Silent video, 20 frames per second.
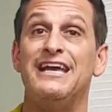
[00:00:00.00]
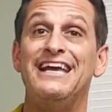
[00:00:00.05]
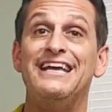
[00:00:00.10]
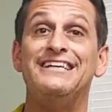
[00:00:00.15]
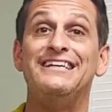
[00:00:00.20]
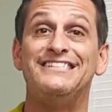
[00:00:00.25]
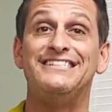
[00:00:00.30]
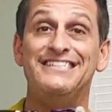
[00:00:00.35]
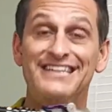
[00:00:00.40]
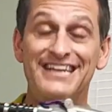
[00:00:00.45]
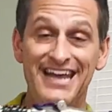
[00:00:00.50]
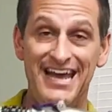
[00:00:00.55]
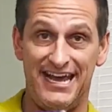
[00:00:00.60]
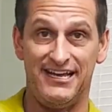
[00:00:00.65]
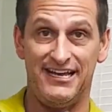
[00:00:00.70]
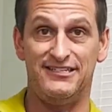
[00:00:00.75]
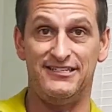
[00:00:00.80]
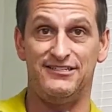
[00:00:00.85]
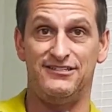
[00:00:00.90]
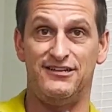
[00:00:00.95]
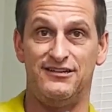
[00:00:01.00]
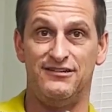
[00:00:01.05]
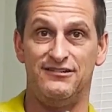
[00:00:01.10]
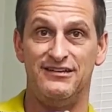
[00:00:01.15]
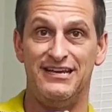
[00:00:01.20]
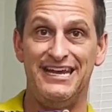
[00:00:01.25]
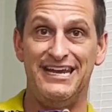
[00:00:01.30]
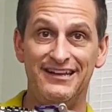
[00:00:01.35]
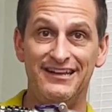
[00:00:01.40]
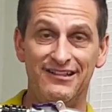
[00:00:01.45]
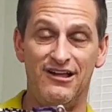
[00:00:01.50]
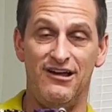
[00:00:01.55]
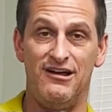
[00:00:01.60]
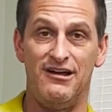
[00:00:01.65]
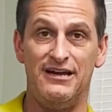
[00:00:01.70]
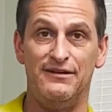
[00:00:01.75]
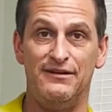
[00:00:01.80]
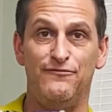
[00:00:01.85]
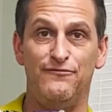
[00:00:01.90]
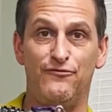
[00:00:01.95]
is next in
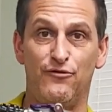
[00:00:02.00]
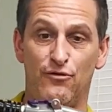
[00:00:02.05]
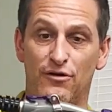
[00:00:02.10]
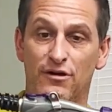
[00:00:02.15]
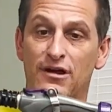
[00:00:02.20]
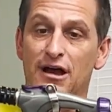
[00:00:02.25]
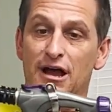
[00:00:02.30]
line for